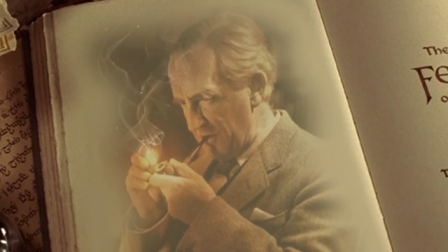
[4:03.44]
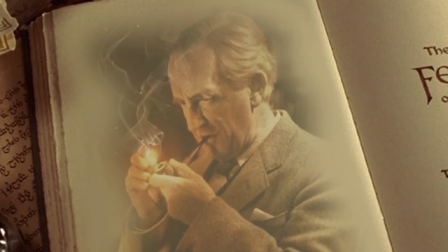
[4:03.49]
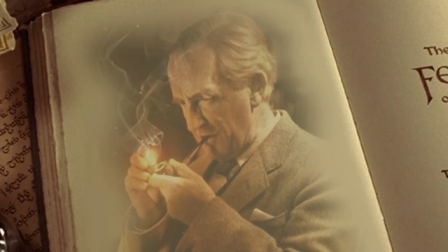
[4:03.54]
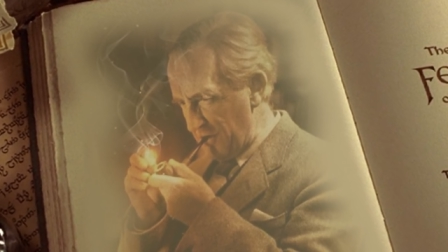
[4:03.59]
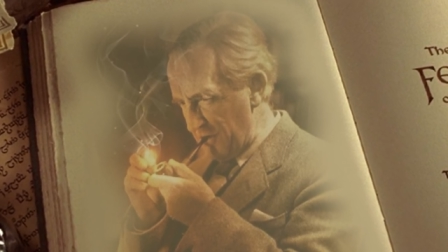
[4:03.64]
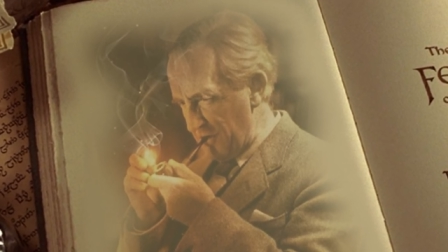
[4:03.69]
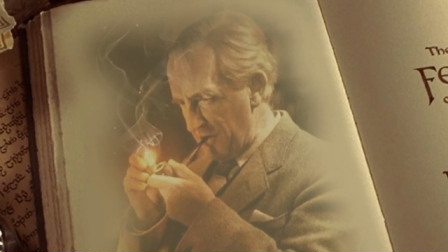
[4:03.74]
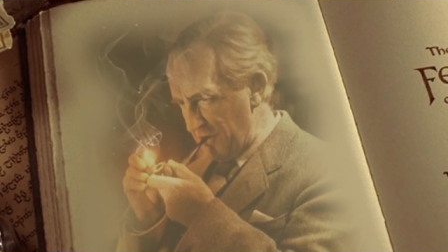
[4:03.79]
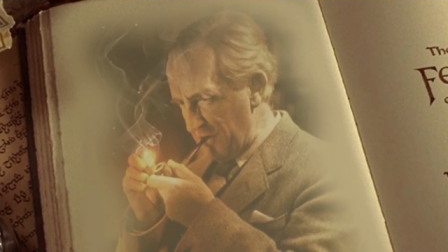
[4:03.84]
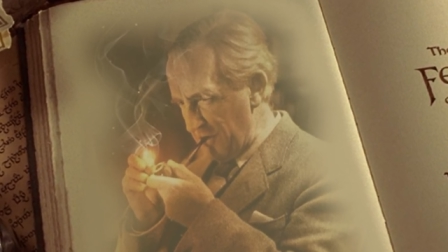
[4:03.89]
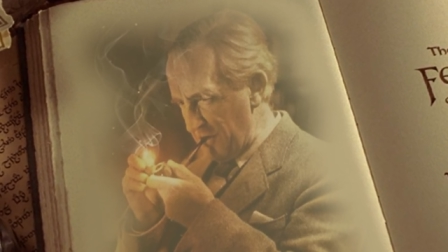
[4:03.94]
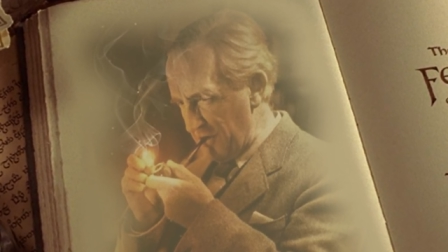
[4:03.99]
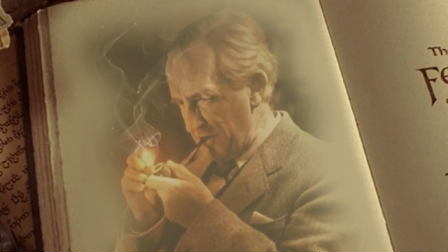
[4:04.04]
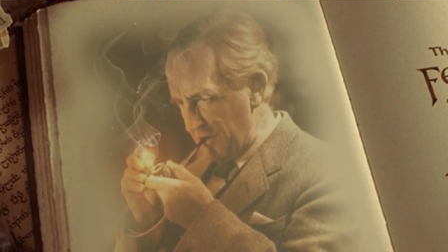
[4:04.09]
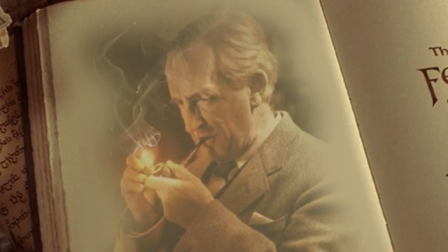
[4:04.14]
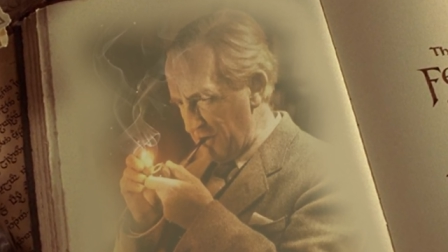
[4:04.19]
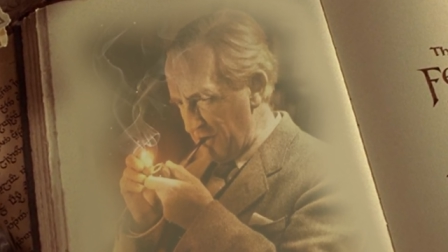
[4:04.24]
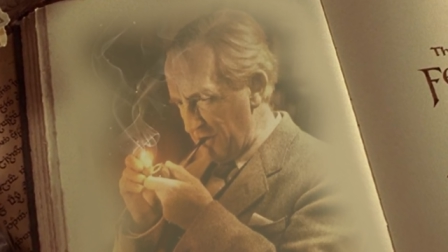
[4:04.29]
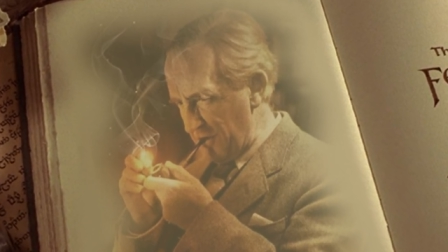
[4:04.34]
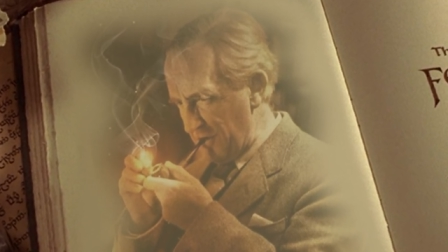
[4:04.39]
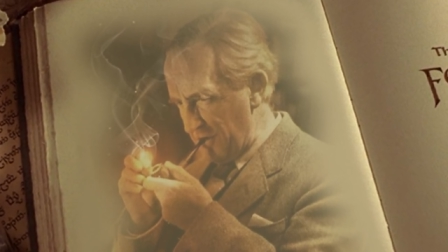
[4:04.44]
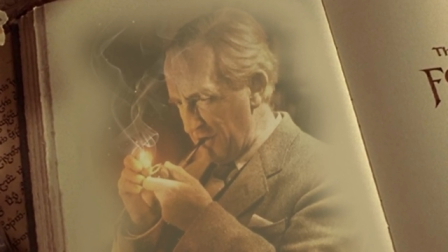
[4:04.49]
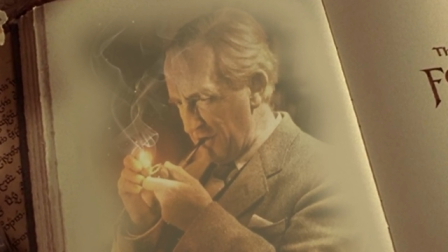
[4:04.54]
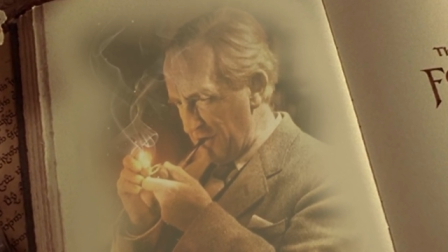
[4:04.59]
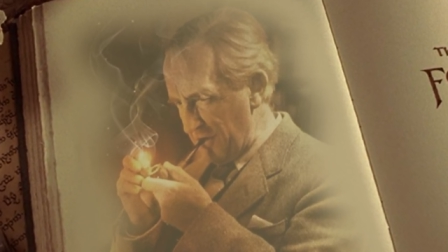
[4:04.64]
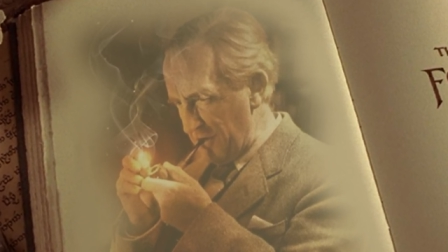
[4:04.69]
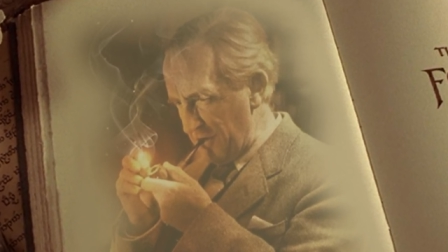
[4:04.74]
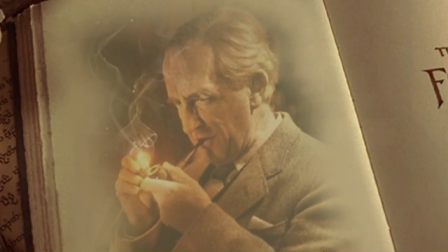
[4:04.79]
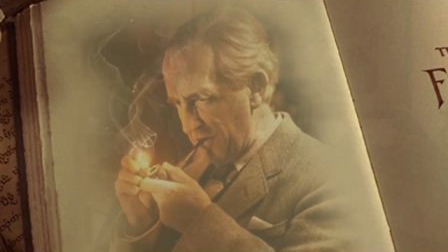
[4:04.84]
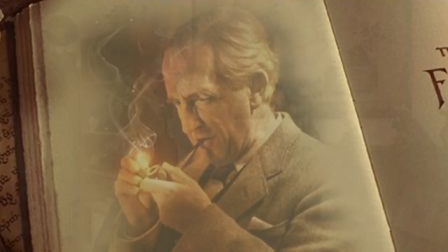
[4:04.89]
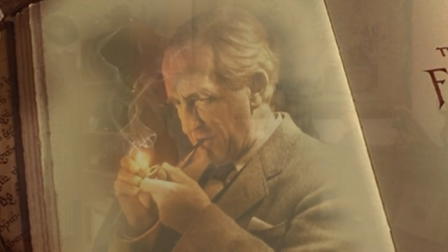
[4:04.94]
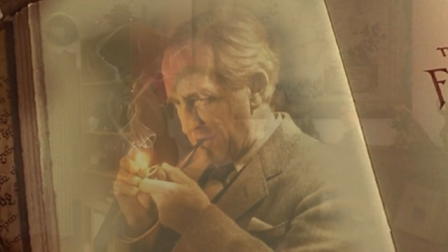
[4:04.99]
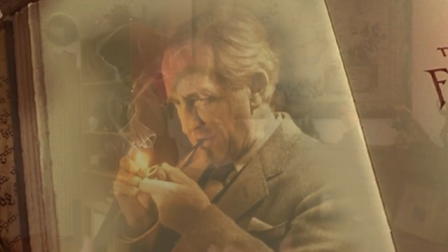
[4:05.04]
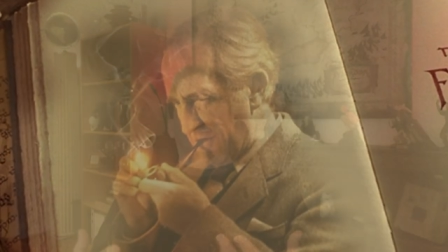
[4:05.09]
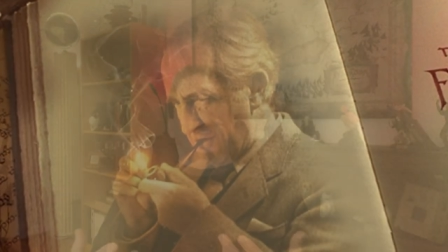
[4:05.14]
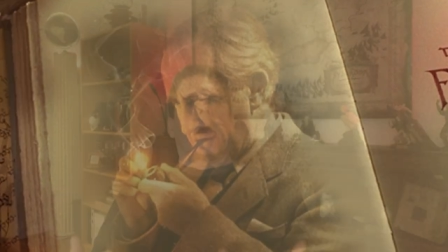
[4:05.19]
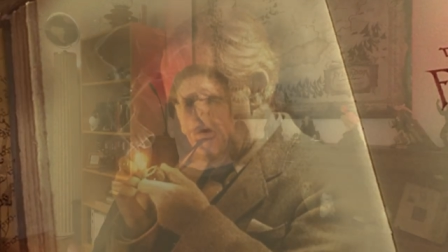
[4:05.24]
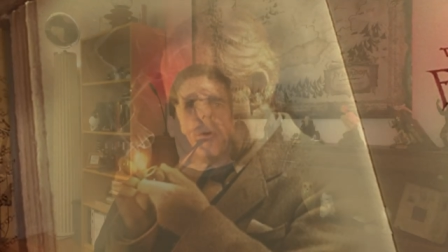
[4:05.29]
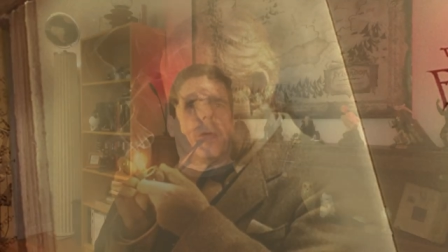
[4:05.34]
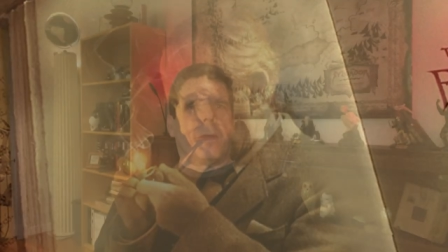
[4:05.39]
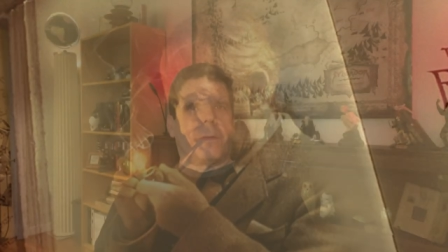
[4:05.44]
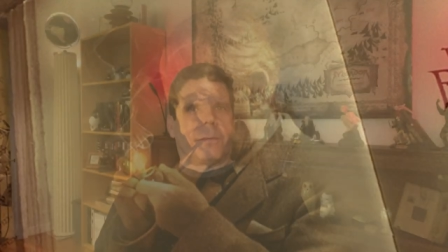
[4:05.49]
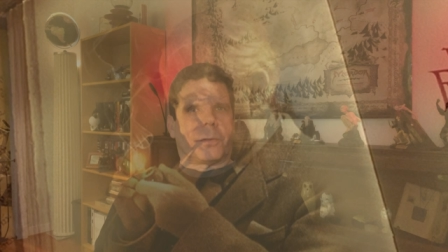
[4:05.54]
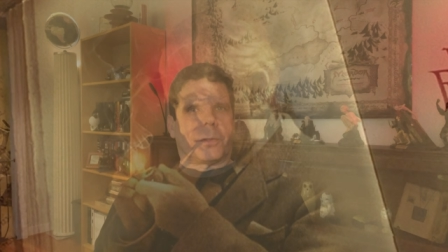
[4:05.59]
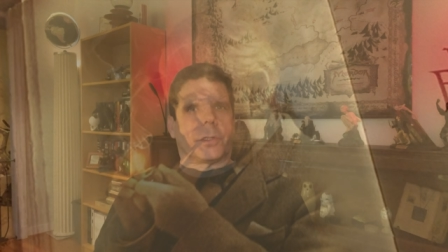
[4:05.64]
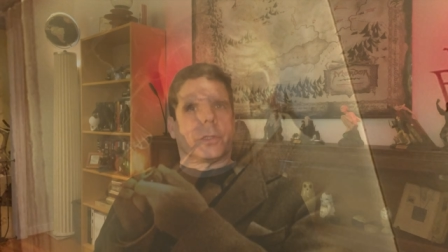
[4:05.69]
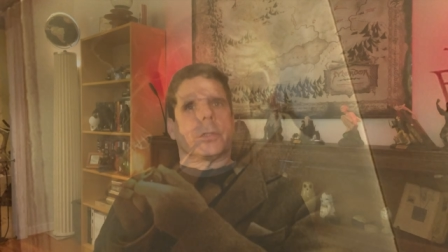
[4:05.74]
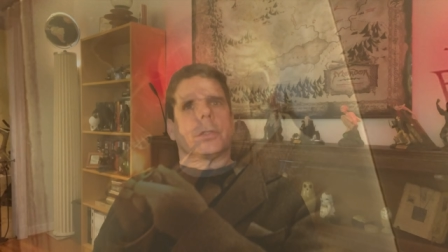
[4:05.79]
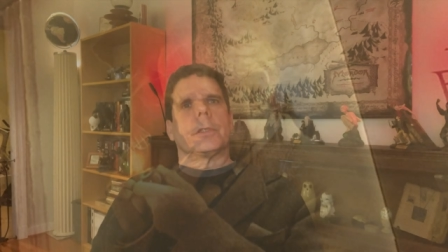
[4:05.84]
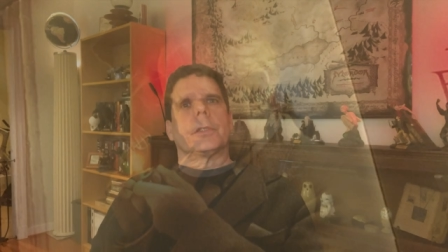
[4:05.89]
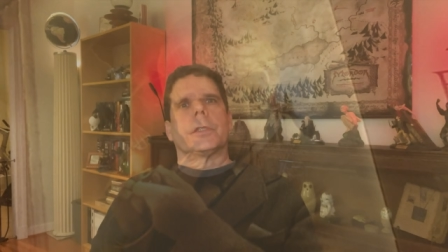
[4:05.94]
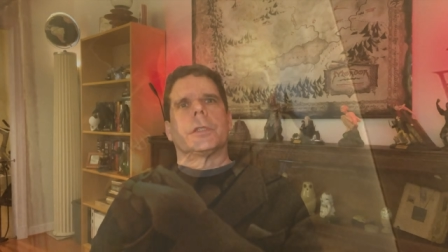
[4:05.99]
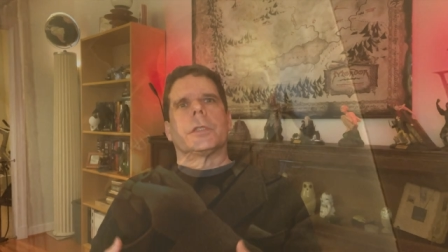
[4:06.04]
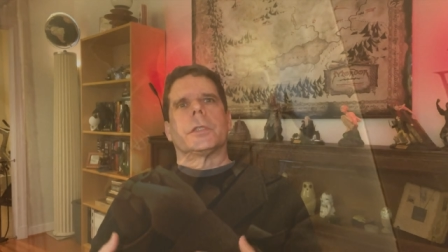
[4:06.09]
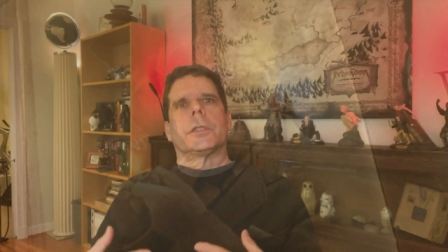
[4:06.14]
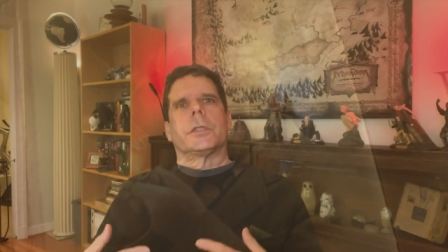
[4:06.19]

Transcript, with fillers: they all said Tolkien. However,